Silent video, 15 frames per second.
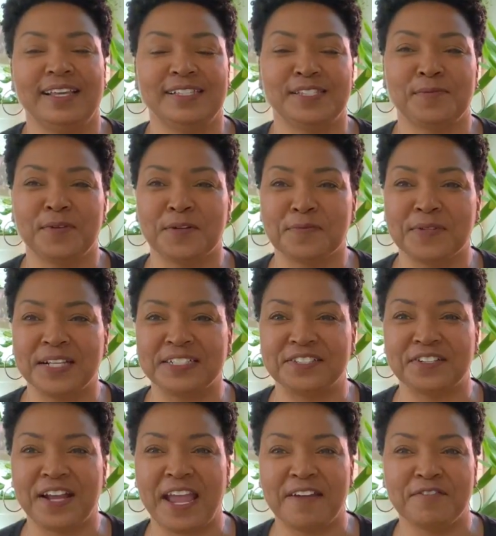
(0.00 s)
It's been a
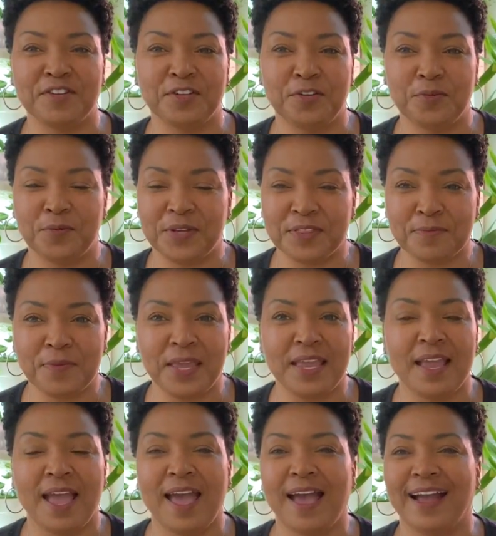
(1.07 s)
pleasure having you with
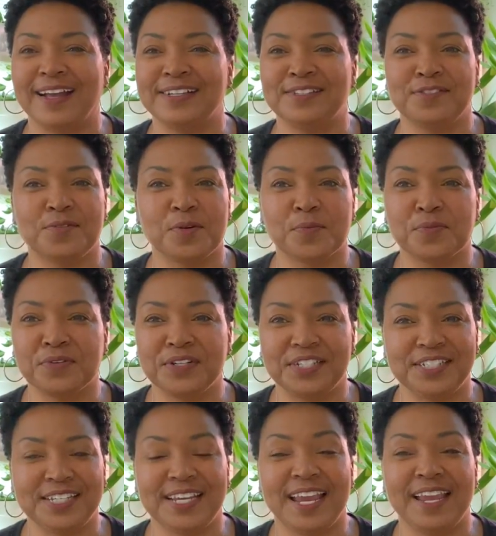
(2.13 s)
me. I do
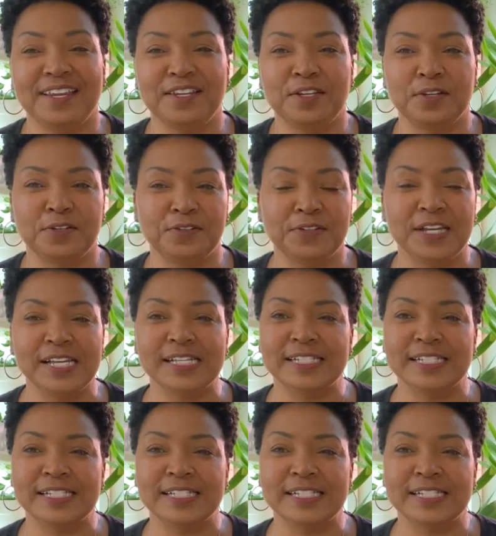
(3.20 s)
appreciate you.